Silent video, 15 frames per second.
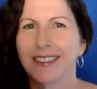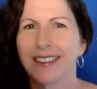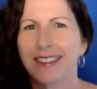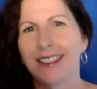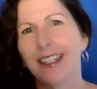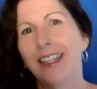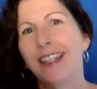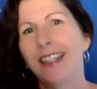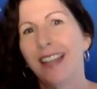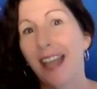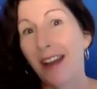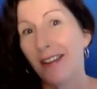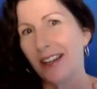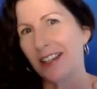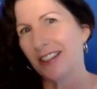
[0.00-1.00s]
See,
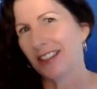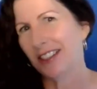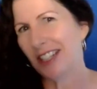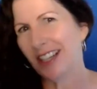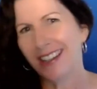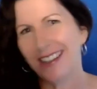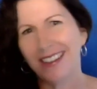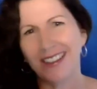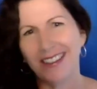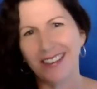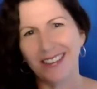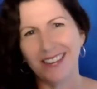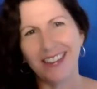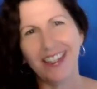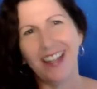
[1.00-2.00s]
now I gotcha. I
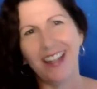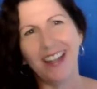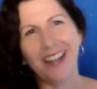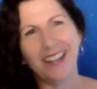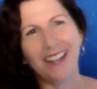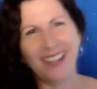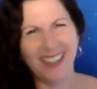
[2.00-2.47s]
thought, yeah.